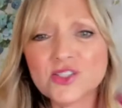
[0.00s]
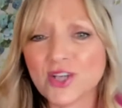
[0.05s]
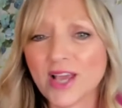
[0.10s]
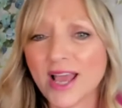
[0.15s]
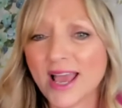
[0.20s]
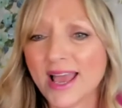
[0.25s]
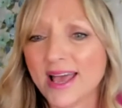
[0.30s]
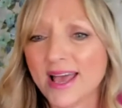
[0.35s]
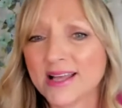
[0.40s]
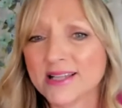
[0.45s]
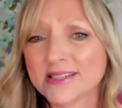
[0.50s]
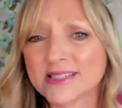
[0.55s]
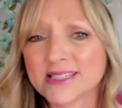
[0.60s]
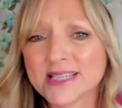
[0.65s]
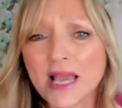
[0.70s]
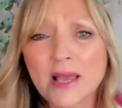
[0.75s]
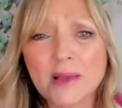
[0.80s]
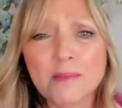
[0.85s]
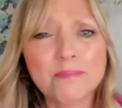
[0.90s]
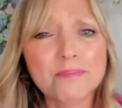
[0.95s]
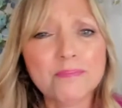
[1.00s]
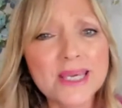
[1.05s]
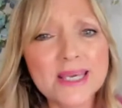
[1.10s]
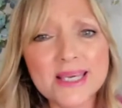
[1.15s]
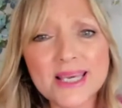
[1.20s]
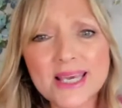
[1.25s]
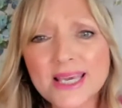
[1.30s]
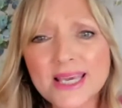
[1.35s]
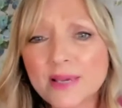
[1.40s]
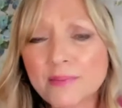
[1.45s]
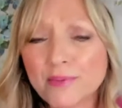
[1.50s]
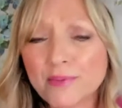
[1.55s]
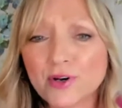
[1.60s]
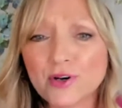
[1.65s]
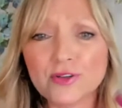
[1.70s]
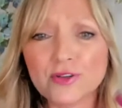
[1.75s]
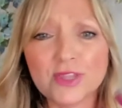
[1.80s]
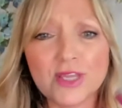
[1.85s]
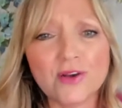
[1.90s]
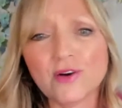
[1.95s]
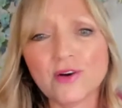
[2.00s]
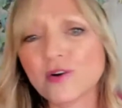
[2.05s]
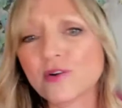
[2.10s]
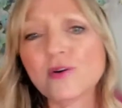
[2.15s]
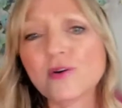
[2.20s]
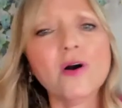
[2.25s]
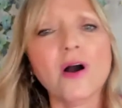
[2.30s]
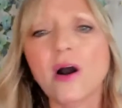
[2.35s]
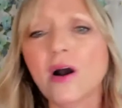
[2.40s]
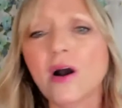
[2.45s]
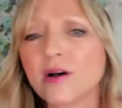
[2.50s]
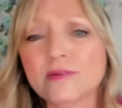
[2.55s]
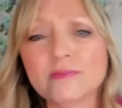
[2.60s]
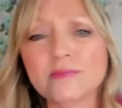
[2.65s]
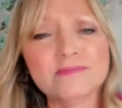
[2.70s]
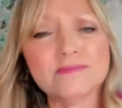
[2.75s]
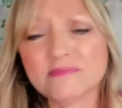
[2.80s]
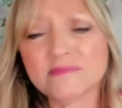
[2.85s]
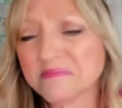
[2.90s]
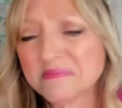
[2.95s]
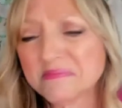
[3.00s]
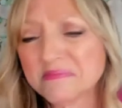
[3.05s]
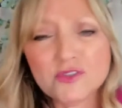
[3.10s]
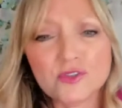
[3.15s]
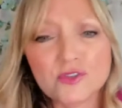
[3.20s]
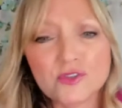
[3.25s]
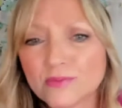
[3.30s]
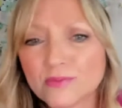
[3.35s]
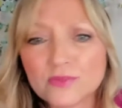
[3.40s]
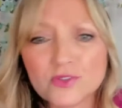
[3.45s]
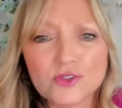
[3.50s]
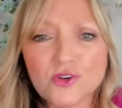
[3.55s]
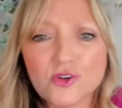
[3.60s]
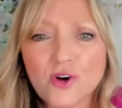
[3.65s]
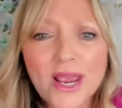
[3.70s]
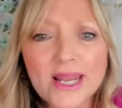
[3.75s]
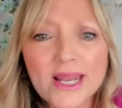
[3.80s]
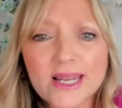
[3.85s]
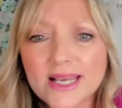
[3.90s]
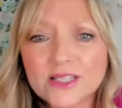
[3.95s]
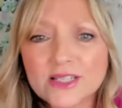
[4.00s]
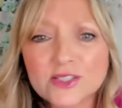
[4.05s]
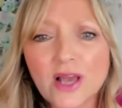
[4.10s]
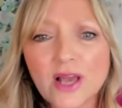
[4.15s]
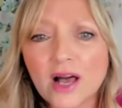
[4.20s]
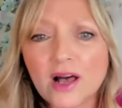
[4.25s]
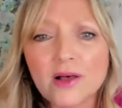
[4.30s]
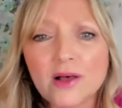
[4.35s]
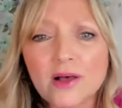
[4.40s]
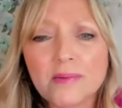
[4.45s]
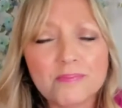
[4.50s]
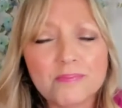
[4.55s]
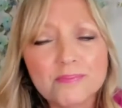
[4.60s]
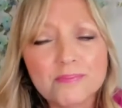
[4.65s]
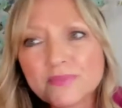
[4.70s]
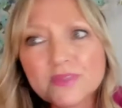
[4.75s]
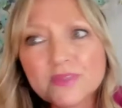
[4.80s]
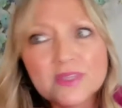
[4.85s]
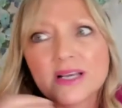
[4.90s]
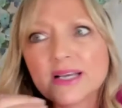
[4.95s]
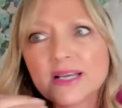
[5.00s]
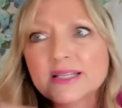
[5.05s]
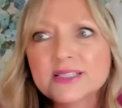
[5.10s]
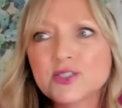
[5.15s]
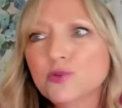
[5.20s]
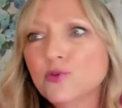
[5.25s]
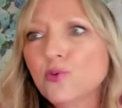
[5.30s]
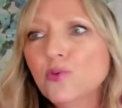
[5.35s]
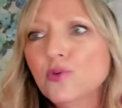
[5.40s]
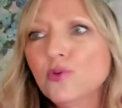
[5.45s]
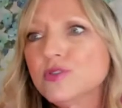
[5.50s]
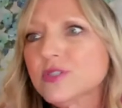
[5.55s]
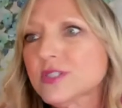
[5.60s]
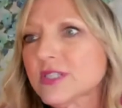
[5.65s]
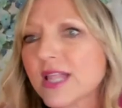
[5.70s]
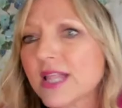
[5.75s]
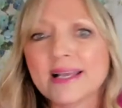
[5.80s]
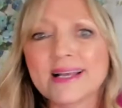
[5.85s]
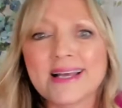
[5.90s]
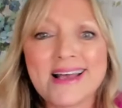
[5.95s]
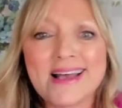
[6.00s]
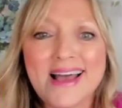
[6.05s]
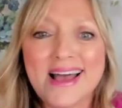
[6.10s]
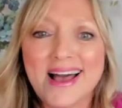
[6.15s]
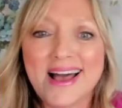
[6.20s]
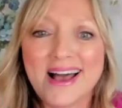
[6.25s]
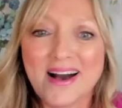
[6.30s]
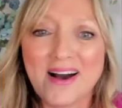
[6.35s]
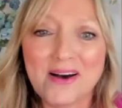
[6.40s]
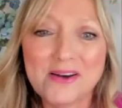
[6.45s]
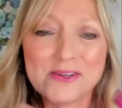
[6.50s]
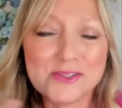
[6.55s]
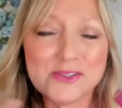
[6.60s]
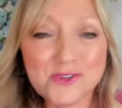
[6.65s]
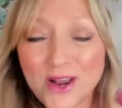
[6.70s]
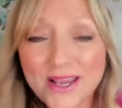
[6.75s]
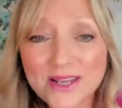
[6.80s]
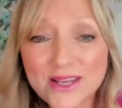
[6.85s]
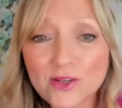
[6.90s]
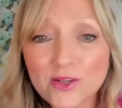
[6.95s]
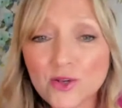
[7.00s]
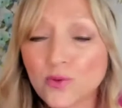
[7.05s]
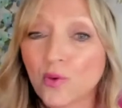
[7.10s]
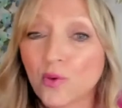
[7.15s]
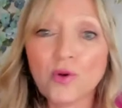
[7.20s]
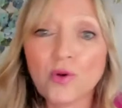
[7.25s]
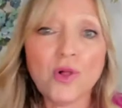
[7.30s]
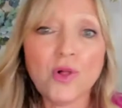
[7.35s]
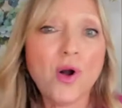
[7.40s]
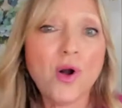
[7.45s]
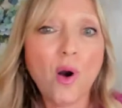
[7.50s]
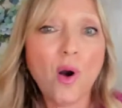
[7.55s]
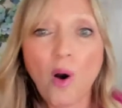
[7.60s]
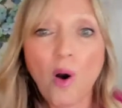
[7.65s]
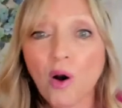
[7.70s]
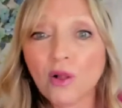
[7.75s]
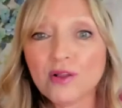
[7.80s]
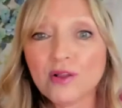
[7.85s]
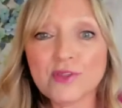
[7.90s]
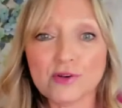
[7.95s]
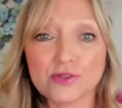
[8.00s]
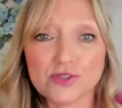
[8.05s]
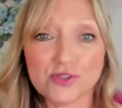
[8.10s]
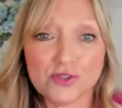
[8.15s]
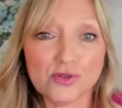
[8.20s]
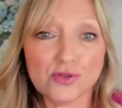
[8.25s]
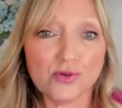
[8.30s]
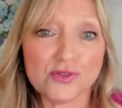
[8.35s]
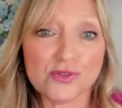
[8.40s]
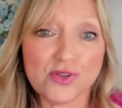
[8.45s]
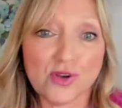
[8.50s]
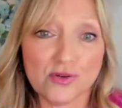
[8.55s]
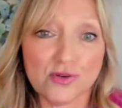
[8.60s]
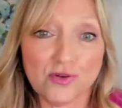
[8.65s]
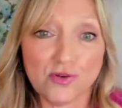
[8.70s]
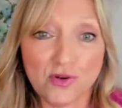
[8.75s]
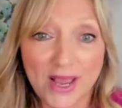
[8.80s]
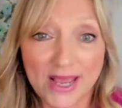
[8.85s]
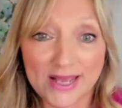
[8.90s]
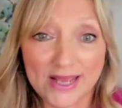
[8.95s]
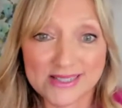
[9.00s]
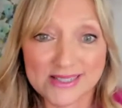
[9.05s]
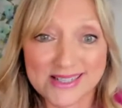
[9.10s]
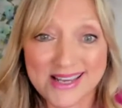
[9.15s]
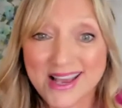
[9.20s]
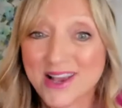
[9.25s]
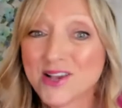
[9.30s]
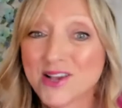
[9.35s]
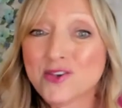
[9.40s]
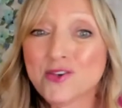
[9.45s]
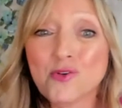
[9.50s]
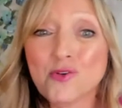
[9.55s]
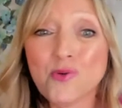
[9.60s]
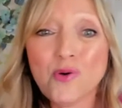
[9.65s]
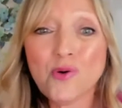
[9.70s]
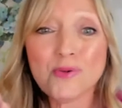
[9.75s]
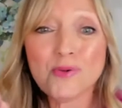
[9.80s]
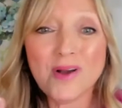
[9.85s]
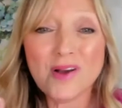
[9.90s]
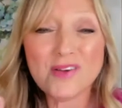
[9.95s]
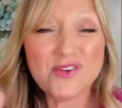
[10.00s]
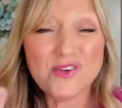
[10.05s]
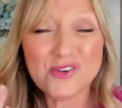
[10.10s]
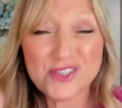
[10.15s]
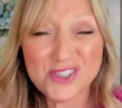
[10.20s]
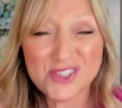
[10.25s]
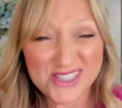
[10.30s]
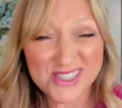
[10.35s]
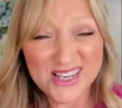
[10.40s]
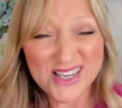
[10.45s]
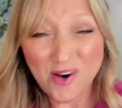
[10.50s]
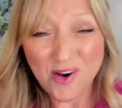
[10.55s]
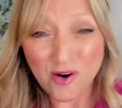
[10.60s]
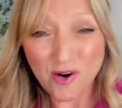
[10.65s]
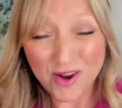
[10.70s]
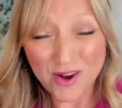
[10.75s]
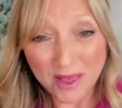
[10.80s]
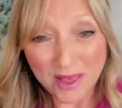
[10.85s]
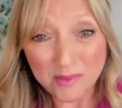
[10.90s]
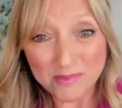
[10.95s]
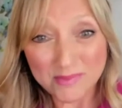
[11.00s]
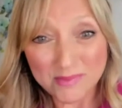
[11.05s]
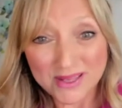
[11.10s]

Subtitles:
and Beekeeper. There are training tools like Trainual. All of those tools are great. Your CRM,